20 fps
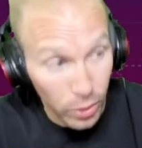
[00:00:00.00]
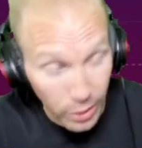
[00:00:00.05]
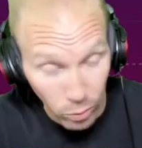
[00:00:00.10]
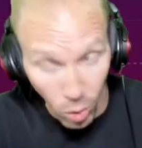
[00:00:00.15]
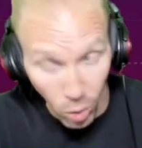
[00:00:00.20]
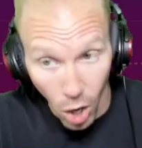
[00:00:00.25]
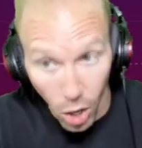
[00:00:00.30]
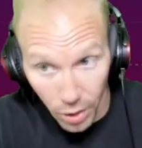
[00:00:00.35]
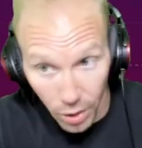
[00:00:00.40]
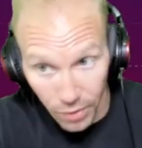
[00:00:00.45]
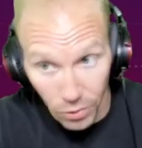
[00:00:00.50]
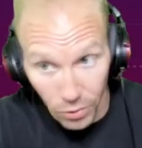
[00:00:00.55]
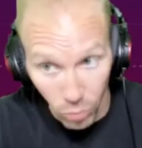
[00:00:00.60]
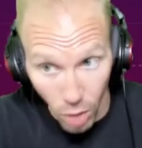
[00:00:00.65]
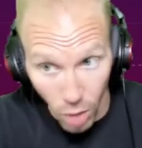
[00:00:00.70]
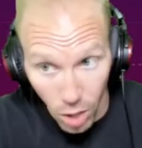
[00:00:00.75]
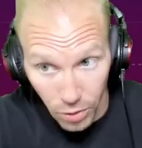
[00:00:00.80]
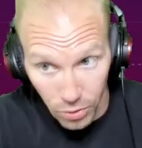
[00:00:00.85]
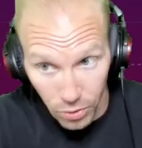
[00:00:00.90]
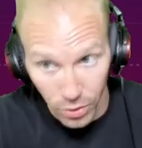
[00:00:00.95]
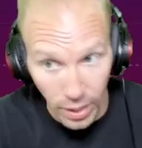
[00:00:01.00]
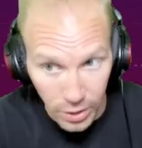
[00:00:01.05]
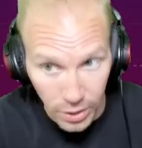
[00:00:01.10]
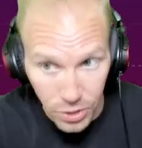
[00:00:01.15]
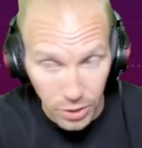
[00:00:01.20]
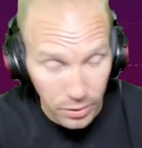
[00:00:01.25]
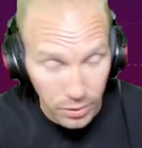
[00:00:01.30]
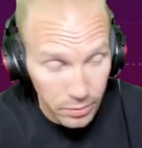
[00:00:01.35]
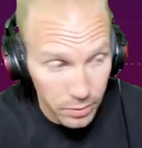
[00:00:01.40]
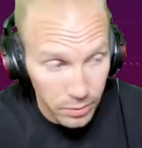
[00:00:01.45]
wrong in the wrong
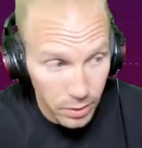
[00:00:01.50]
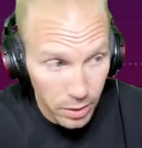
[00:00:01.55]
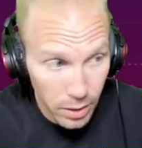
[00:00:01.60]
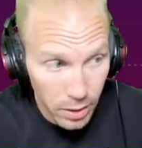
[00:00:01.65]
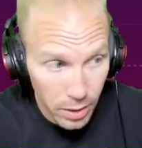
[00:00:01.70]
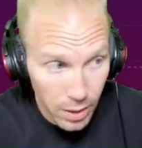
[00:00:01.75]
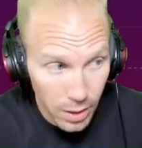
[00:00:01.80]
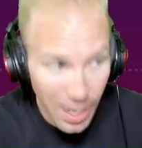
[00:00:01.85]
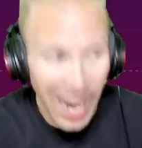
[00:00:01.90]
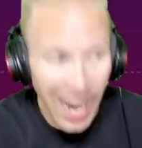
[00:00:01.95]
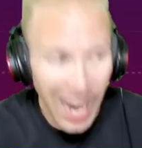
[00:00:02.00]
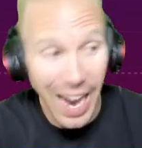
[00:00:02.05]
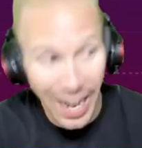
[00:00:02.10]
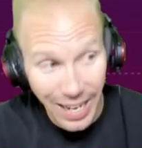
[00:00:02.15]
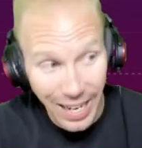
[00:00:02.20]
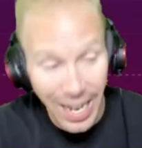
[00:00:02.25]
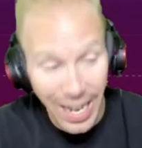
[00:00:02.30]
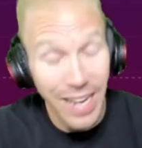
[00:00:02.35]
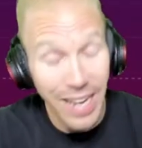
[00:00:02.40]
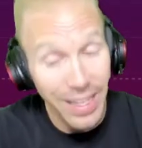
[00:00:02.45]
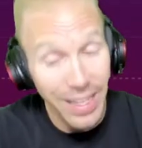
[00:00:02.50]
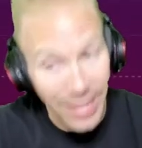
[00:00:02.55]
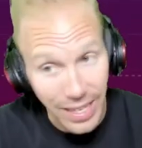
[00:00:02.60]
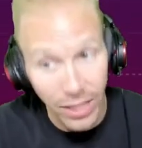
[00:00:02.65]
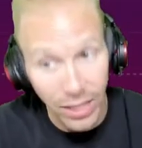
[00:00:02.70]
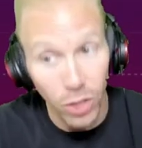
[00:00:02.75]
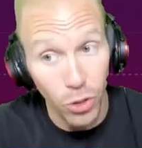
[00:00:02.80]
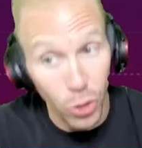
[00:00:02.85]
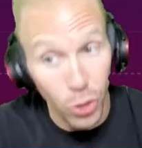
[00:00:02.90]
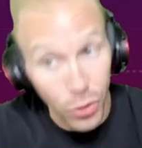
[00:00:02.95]
direction. I kind of
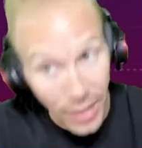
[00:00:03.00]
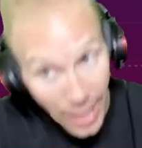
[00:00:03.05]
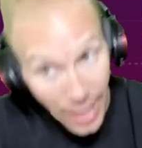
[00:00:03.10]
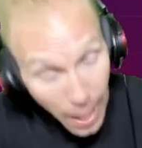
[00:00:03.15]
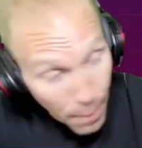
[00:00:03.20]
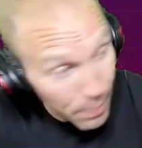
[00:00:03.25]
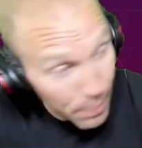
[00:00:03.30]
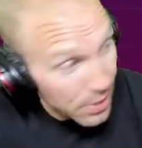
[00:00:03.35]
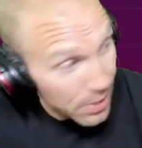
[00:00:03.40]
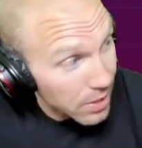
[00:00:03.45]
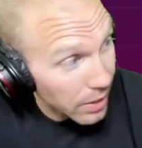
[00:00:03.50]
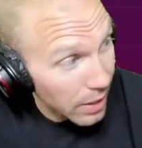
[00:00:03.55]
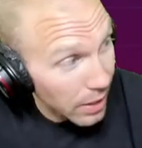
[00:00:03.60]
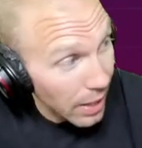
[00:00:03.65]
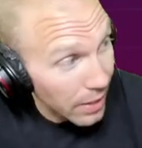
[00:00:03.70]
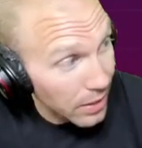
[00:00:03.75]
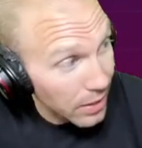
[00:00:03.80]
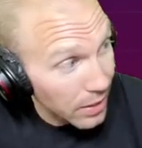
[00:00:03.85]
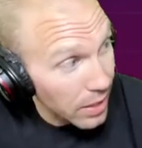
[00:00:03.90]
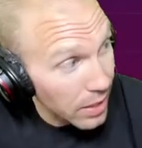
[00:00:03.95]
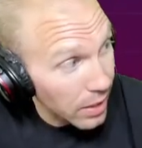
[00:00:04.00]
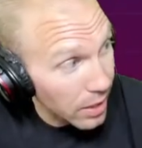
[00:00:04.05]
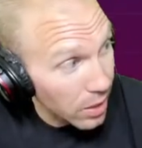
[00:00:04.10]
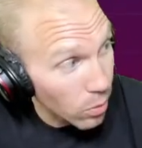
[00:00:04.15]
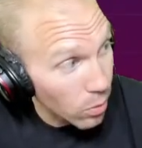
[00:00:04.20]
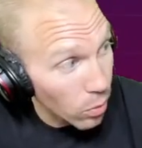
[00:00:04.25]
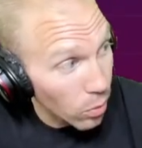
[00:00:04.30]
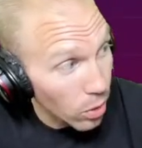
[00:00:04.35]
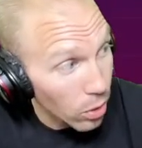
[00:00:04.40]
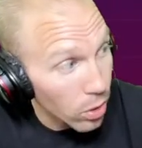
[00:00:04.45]
think it'll do the opposite. I think
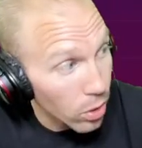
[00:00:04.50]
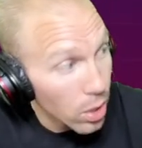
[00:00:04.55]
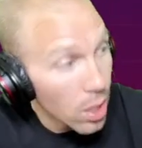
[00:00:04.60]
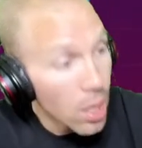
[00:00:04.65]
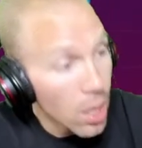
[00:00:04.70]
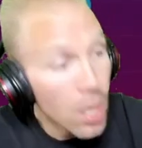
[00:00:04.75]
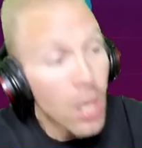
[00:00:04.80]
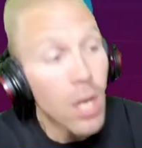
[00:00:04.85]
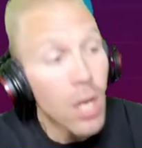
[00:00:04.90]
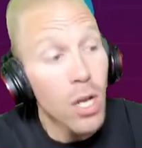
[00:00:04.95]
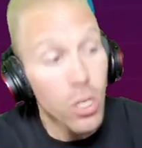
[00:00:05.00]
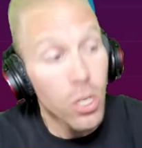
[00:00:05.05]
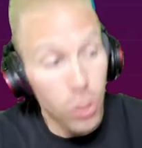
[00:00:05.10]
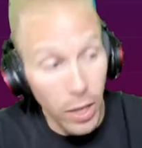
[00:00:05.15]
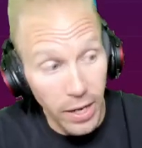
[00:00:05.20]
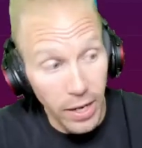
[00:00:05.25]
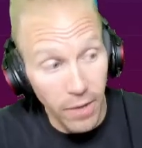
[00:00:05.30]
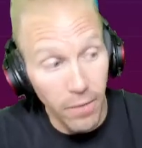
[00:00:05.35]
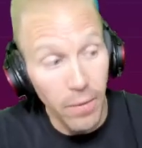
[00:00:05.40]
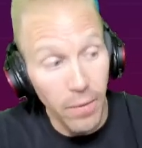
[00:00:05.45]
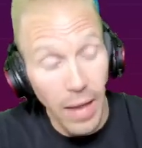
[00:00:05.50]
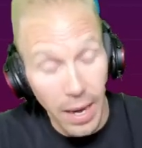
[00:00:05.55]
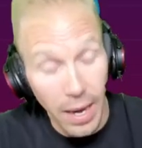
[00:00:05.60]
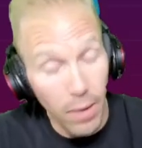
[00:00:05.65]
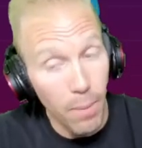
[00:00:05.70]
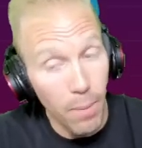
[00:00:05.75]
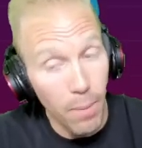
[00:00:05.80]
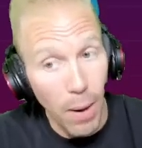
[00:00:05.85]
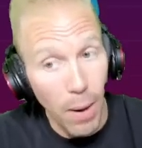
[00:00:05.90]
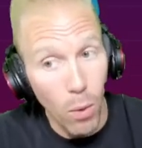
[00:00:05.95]
it will try to, at
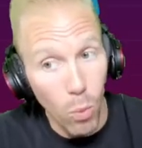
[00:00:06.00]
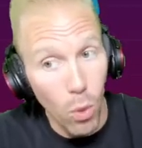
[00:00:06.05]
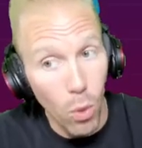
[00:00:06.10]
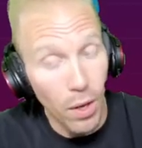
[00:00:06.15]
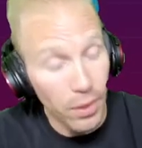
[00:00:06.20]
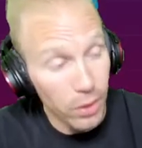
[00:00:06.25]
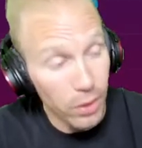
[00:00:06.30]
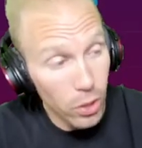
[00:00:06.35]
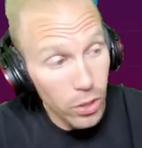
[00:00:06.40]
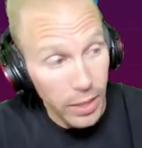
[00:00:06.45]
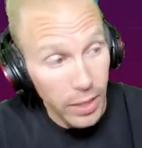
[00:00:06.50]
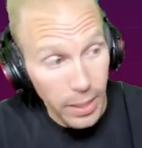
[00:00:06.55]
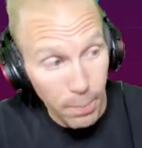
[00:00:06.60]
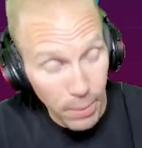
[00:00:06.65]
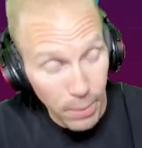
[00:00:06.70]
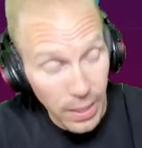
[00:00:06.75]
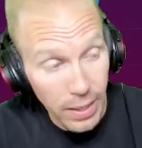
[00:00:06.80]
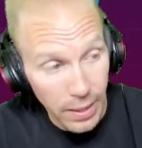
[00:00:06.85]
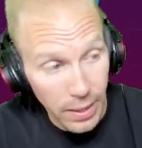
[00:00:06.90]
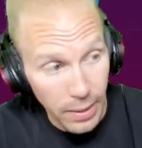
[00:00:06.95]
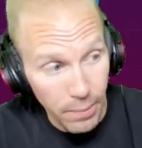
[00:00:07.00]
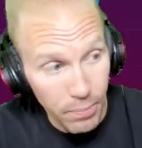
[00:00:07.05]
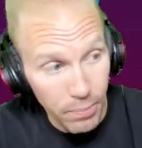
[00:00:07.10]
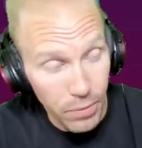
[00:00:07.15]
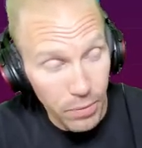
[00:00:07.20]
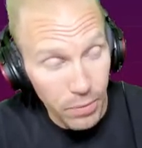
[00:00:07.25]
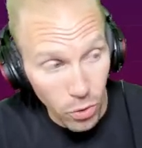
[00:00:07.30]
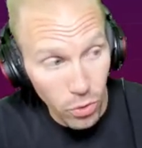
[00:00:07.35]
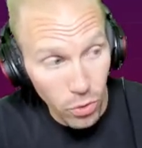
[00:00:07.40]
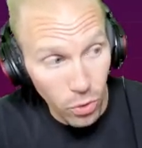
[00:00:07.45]
about 1:30
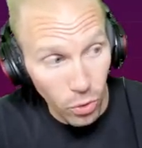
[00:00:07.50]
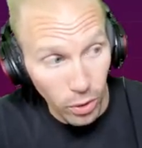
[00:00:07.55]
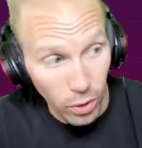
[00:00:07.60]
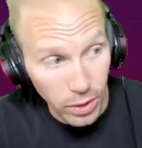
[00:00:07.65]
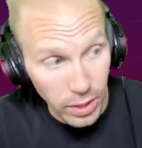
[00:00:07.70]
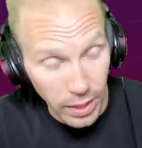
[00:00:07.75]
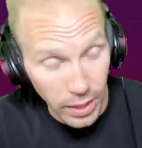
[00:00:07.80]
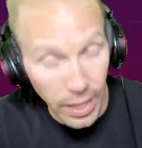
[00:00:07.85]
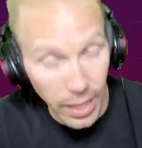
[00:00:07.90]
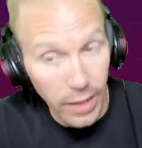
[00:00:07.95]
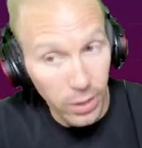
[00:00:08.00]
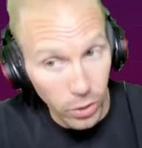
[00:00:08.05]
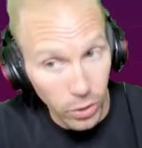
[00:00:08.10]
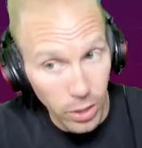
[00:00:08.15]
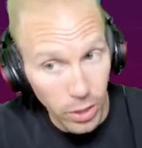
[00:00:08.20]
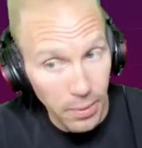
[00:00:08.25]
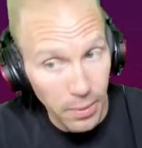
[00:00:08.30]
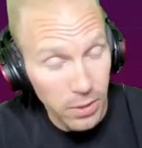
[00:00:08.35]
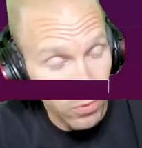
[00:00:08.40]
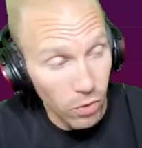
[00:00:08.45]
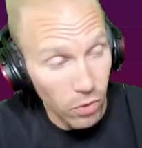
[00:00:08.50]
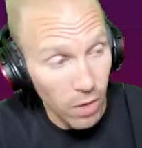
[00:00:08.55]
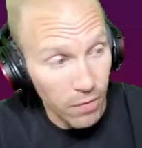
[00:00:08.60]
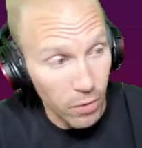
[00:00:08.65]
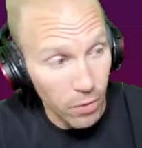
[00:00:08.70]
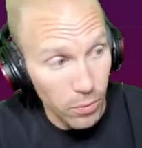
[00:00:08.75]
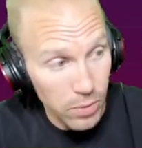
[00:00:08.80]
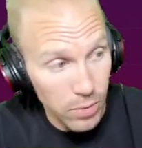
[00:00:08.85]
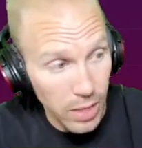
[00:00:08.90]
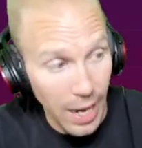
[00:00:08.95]
p.m. New York today, 30 minutes for
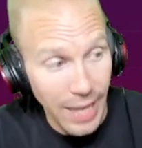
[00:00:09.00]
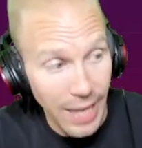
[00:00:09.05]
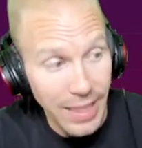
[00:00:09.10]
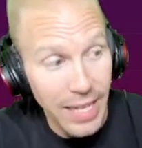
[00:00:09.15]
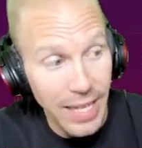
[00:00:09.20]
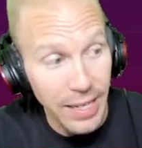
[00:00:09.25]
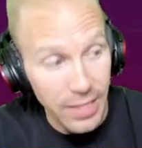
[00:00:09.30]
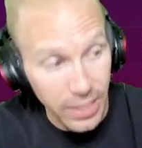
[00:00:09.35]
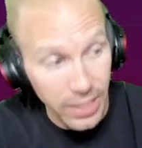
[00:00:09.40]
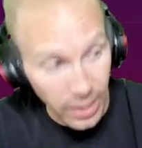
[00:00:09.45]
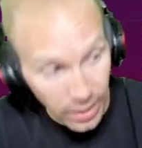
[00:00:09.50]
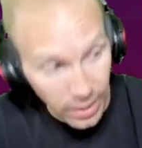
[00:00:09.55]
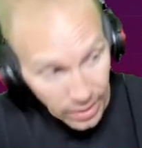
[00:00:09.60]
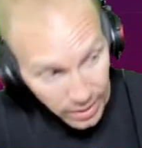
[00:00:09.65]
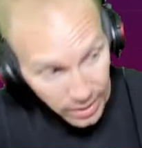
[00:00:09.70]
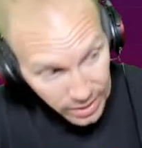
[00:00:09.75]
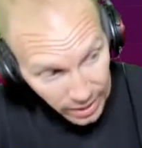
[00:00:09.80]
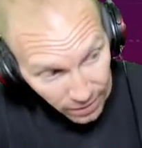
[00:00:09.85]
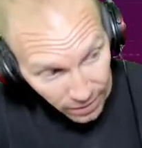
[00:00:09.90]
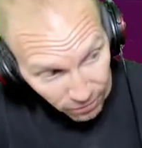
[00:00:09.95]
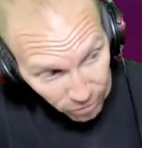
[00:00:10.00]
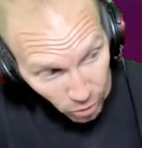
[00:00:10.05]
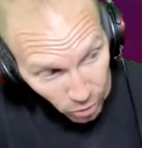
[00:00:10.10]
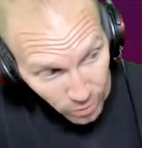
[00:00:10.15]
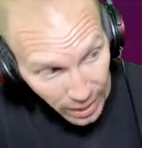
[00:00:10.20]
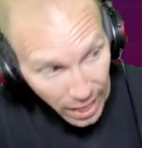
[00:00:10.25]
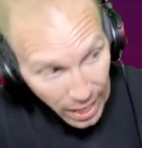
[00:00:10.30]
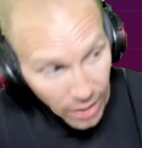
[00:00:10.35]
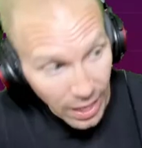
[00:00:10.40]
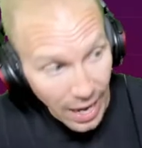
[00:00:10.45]
FOMC, I think it's going to, instead of float
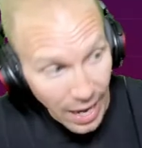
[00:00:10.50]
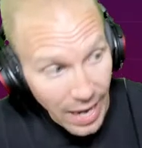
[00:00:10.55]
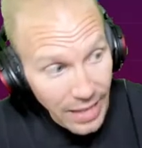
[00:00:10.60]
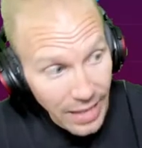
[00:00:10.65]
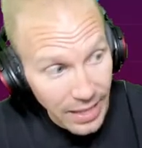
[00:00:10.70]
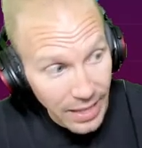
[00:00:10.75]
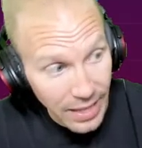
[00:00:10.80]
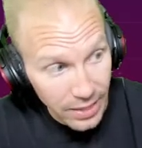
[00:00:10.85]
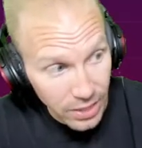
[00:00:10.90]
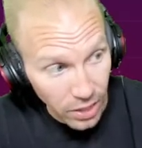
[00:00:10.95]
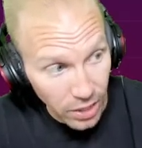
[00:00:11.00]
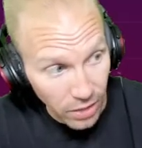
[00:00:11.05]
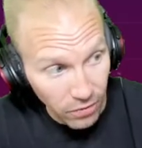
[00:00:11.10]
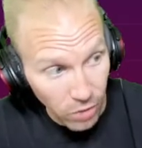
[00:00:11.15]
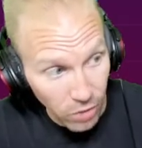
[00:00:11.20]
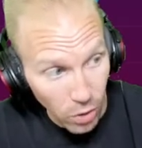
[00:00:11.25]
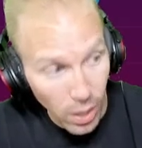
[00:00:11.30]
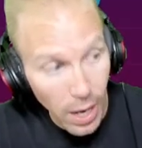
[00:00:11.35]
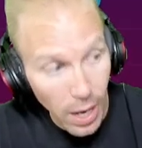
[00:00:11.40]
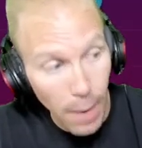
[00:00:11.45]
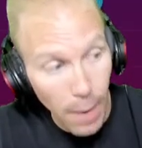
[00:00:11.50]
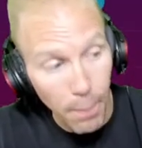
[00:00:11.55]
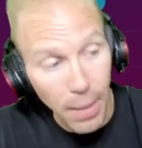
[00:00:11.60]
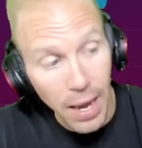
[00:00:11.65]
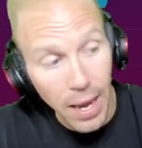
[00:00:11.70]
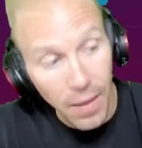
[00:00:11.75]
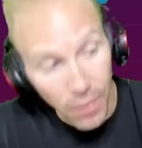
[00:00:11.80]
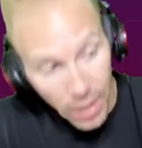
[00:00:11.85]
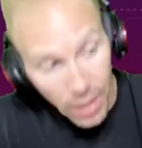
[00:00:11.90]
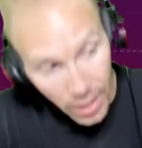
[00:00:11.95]
down, I think it's going to float up
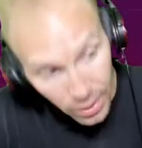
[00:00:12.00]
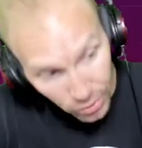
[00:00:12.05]
and then